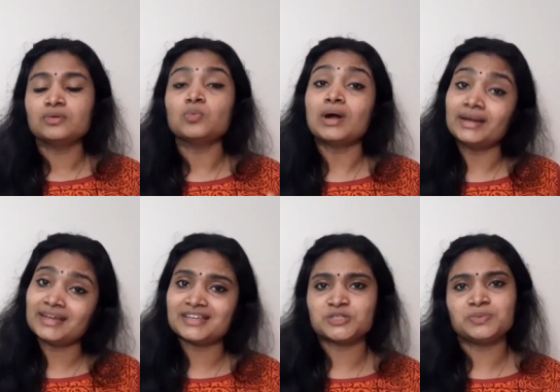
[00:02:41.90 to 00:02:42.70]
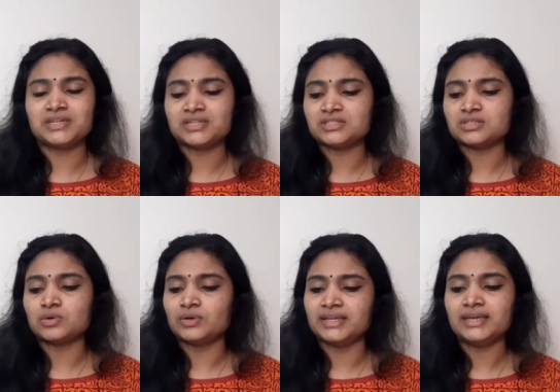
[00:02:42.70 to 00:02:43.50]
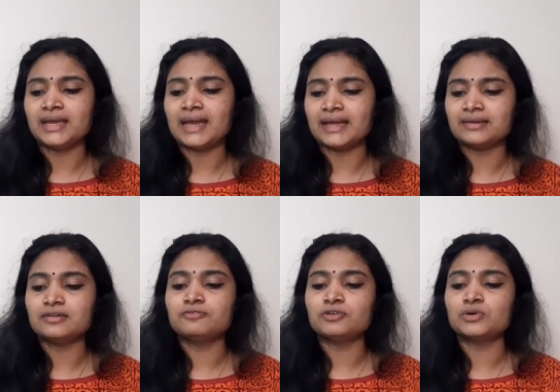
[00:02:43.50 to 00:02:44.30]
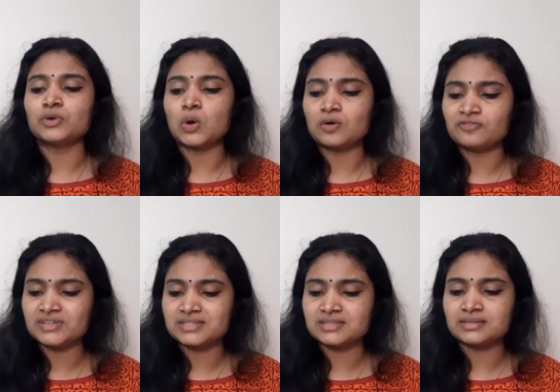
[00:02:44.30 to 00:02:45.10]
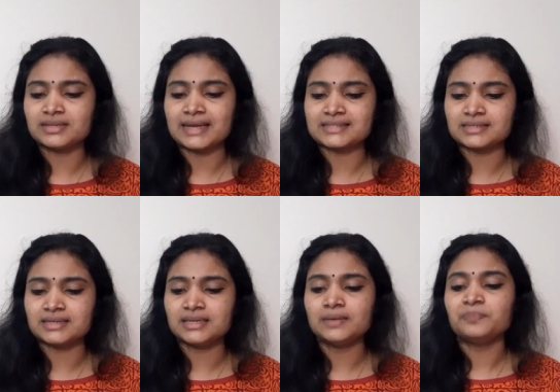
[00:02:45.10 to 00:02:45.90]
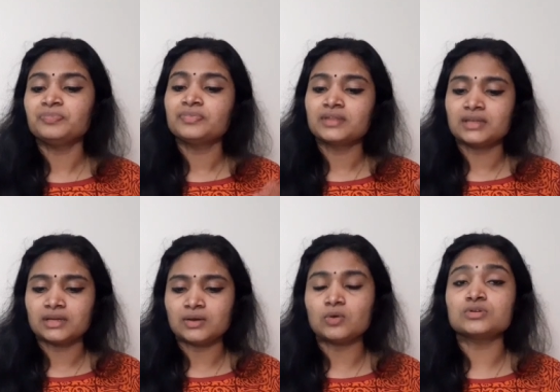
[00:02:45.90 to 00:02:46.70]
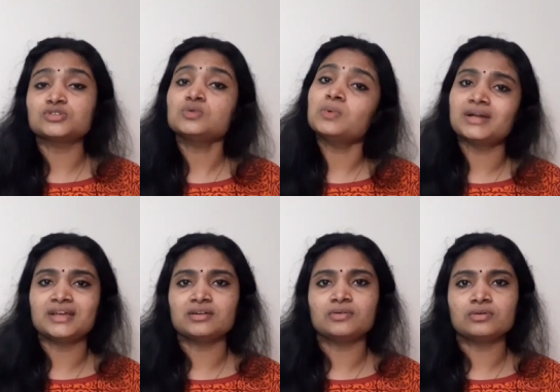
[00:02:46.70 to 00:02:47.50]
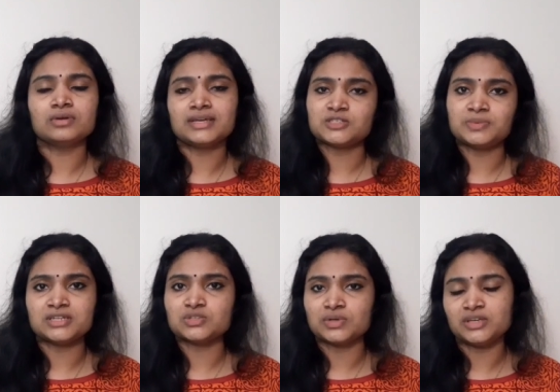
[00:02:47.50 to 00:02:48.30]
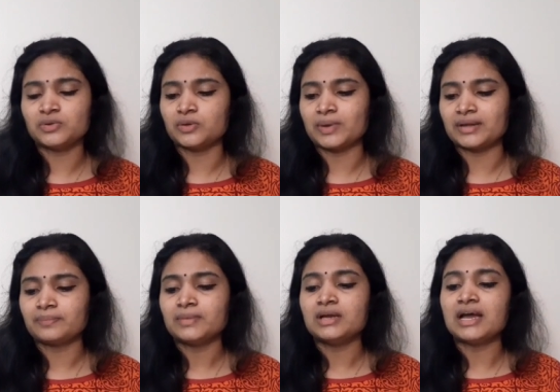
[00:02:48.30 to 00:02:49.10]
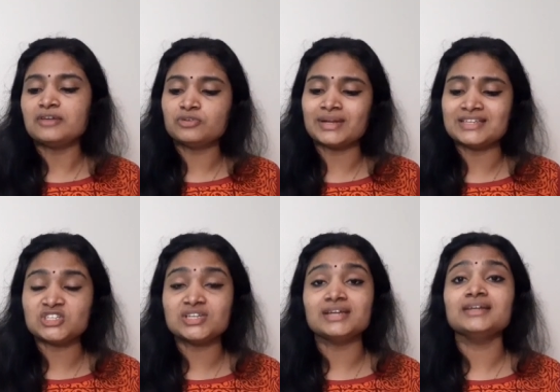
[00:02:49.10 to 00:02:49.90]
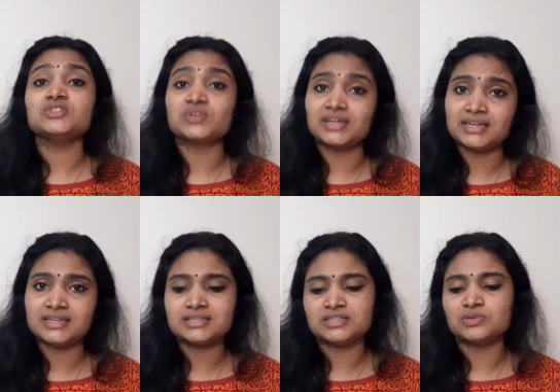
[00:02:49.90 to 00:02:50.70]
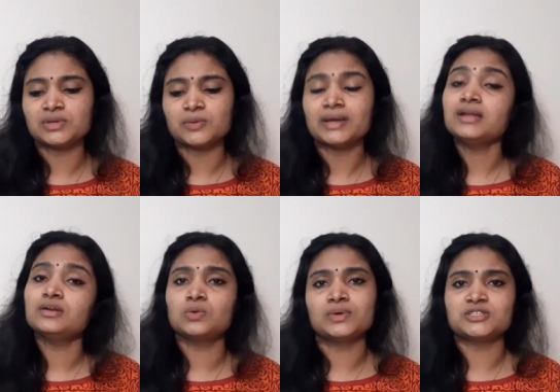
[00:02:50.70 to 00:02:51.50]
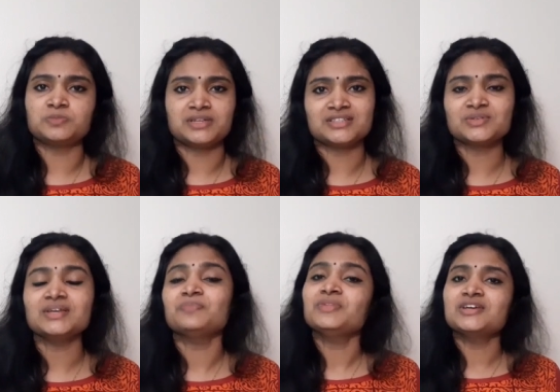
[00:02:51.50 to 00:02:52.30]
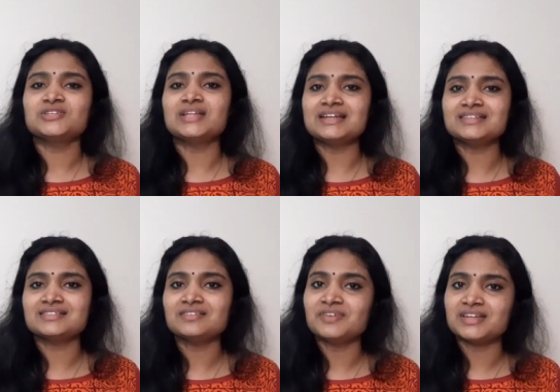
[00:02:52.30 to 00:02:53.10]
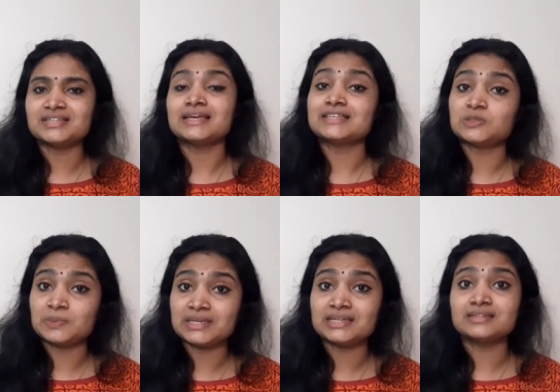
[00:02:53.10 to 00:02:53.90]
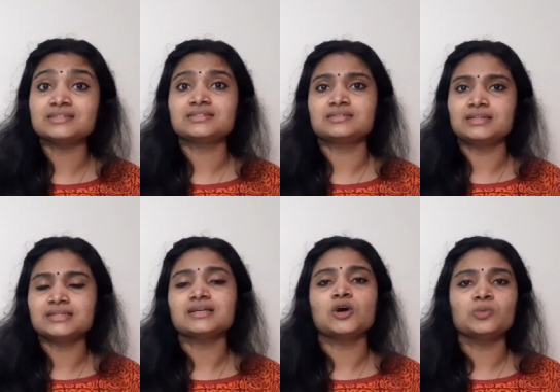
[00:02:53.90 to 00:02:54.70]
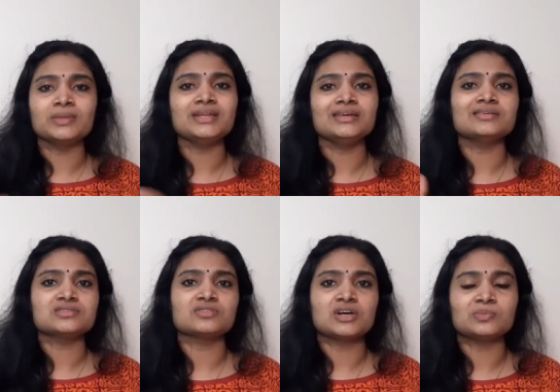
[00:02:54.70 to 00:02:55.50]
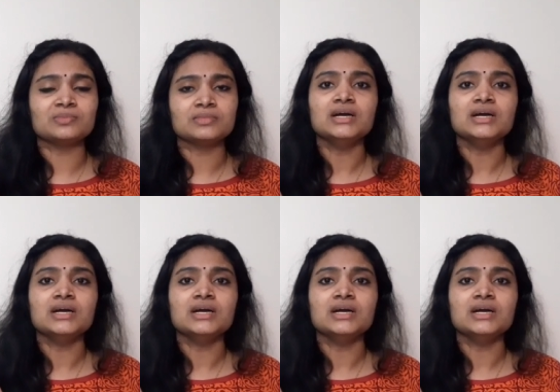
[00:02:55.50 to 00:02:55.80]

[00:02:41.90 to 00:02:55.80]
1 year experience only and for officer category, also 1 year experience only you require. And for engineering trainees, you require no experience. Okay. So that is the various experience, that is how many years or how,